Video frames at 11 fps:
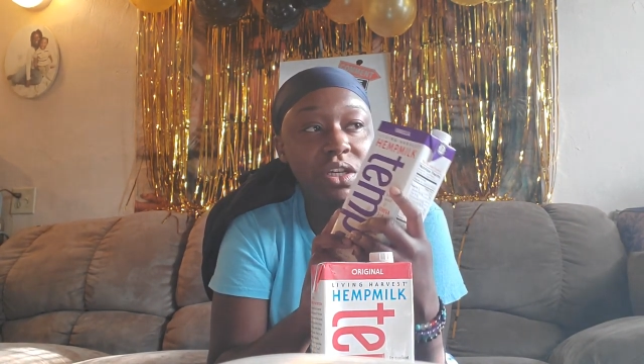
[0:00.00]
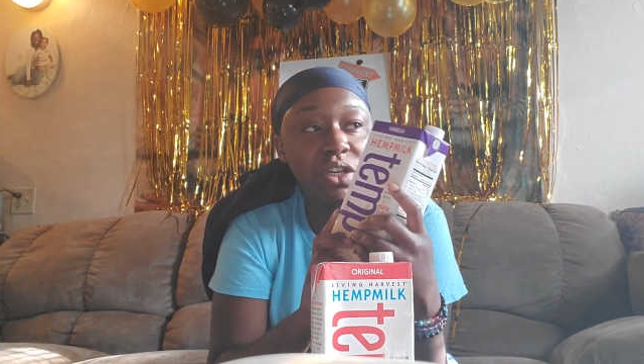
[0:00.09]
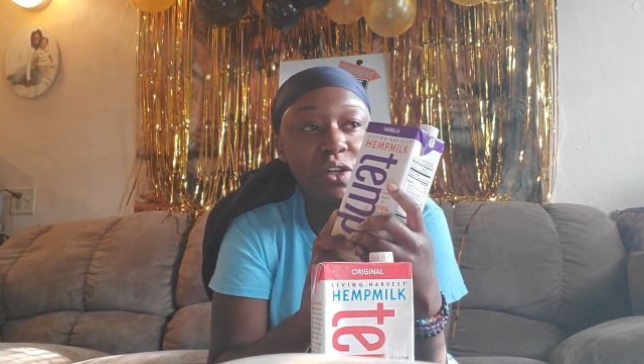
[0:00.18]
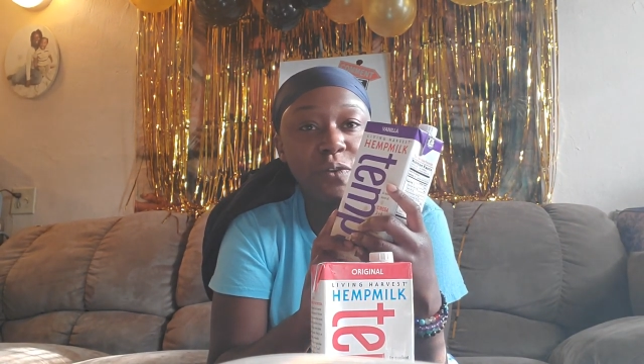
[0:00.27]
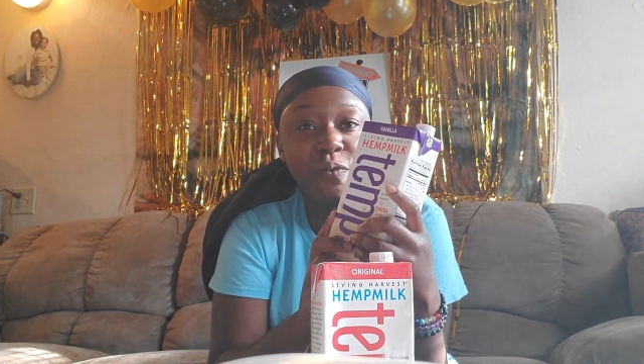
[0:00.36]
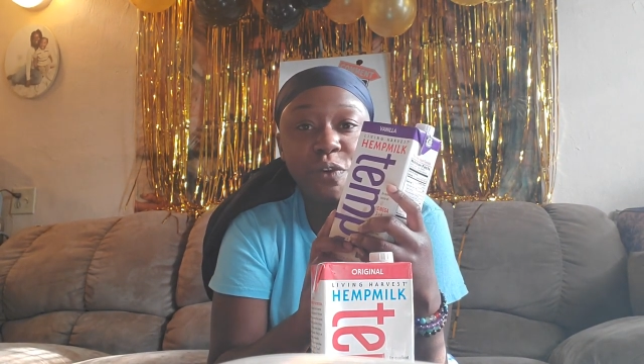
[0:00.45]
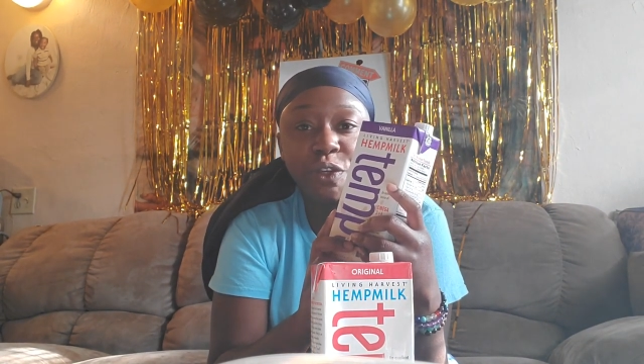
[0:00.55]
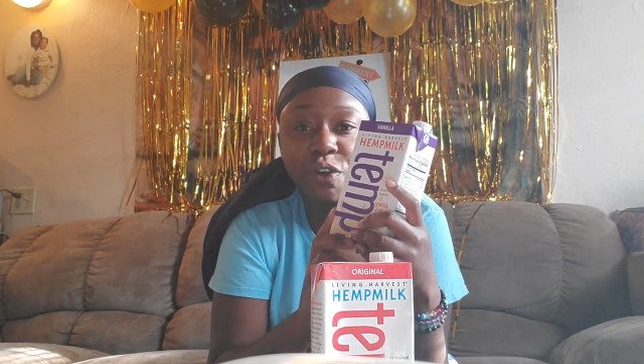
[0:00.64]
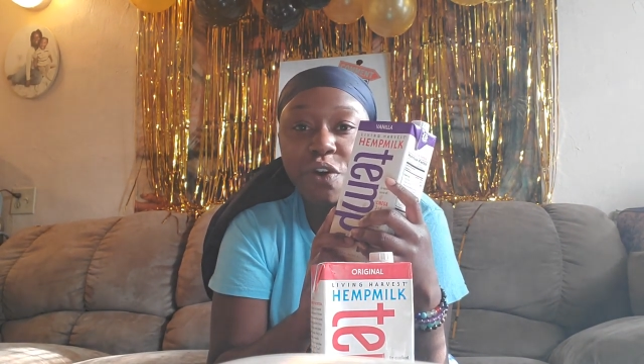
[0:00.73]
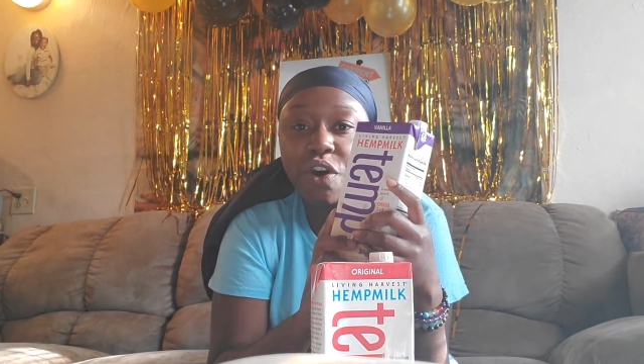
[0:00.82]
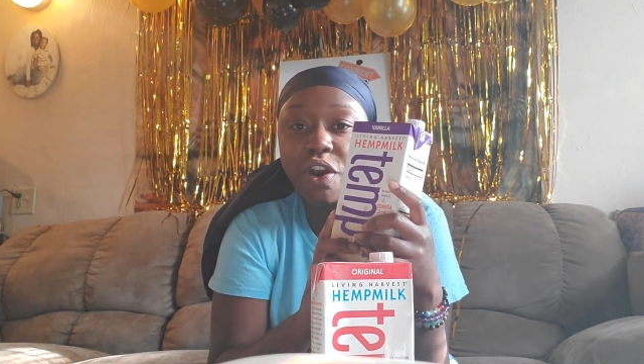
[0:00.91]
good for
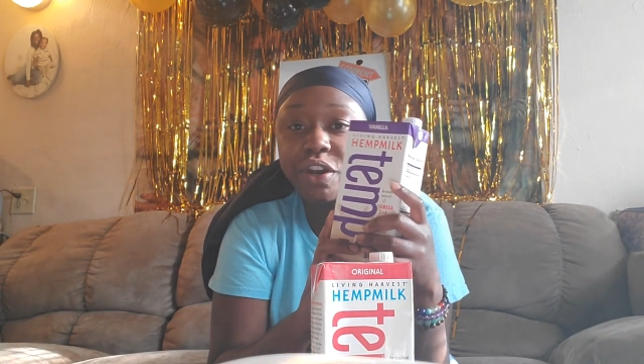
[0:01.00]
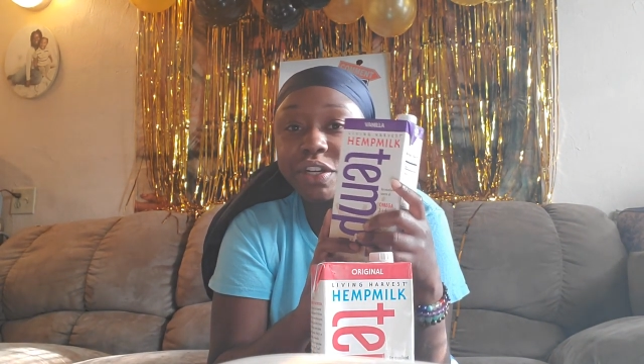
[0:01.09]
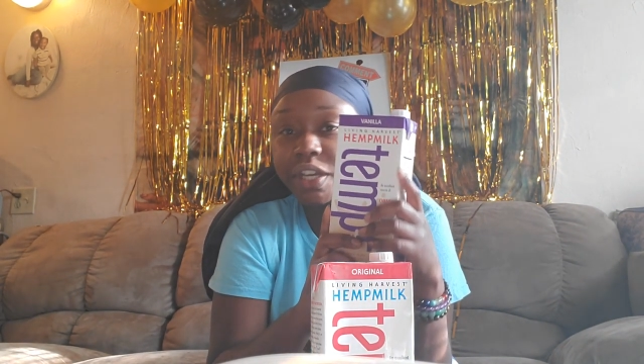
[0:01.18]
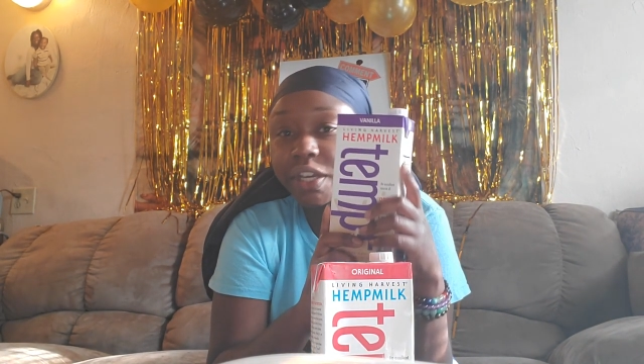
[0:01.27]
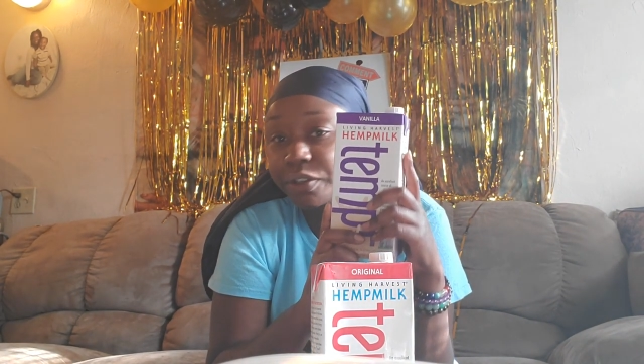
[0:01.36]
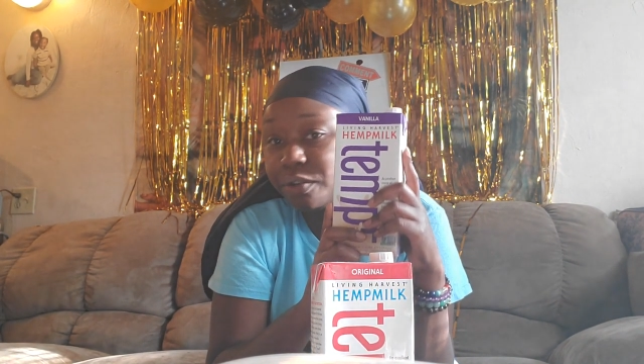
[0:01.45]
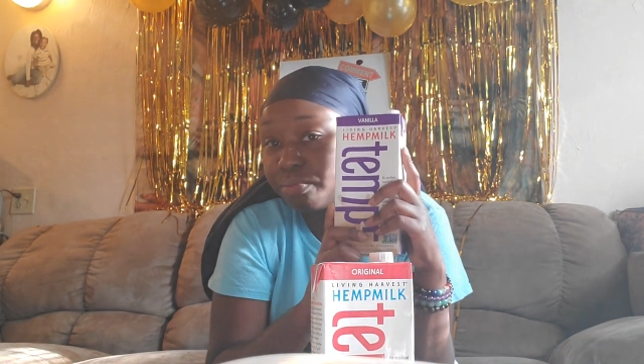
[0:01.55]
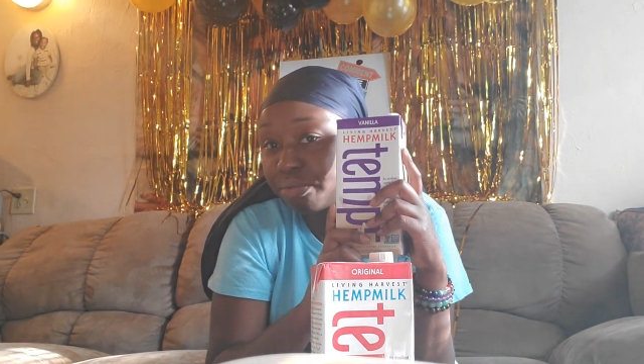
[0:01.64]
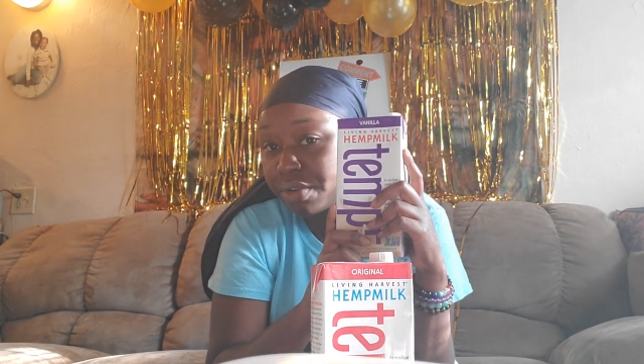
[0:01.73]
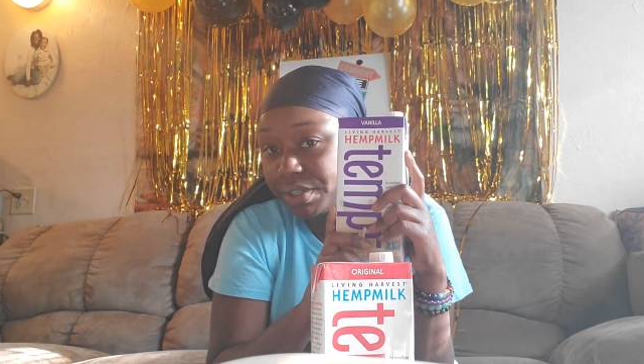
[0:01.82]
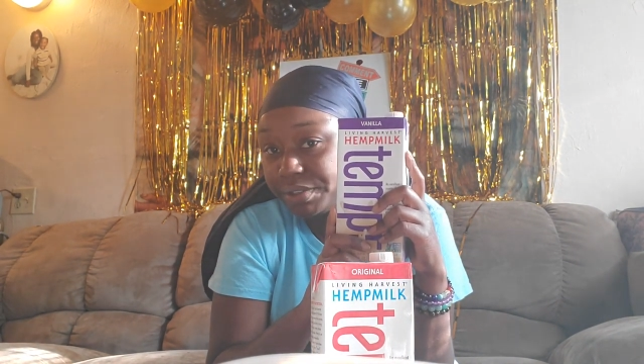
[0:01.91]
your heart and your
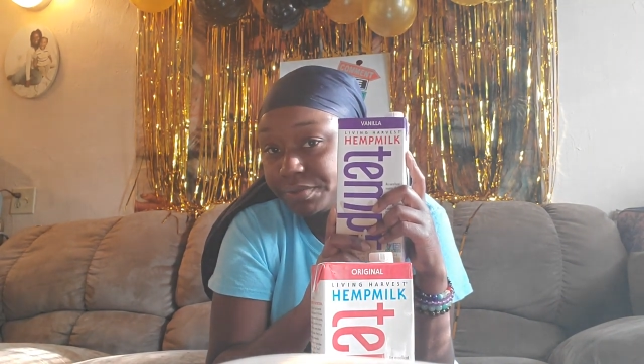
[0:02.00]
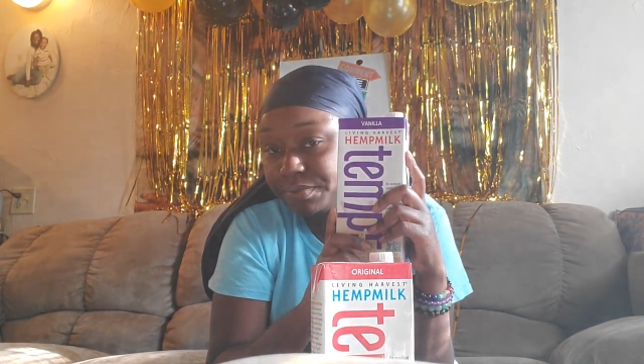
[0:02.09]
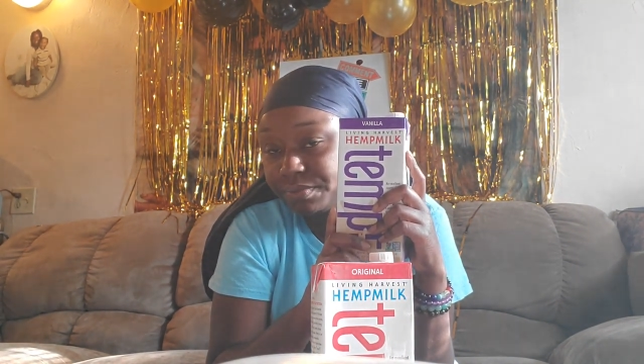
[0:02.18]
brain